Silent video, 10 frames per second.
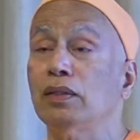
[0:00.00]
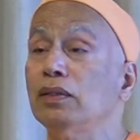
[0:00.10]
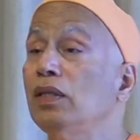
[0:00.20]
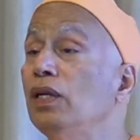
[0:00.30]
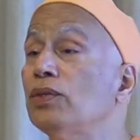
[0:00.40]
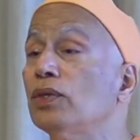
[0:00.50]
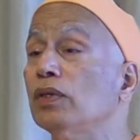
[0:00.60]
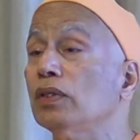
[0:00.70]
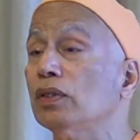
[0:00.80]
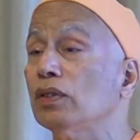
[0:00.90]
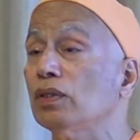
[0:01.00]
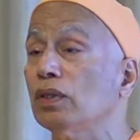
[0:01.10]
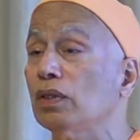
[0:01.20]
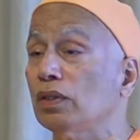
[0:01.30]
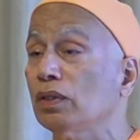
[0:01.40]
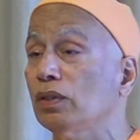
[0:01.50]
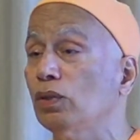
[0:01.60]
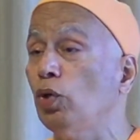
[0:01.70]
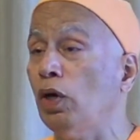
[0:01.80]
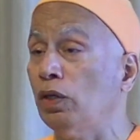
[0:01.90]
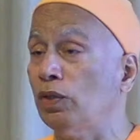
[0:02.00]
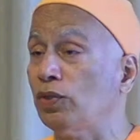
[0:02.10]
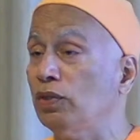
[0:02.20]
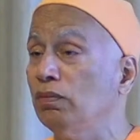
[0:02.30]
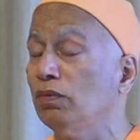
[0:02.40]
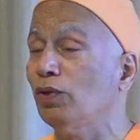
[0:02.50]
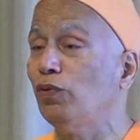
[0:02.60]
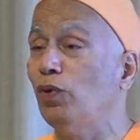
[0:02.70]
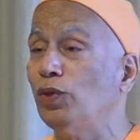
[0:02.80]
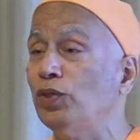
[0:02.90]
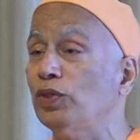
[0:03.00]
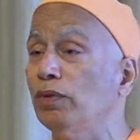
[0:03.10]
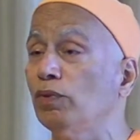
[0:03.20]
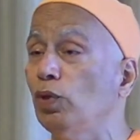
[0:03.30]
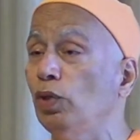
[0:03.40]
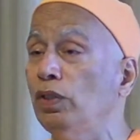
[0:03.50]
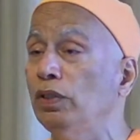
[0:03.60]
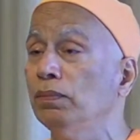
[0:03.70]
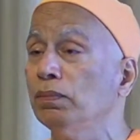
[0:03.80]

These gods, these forces of good,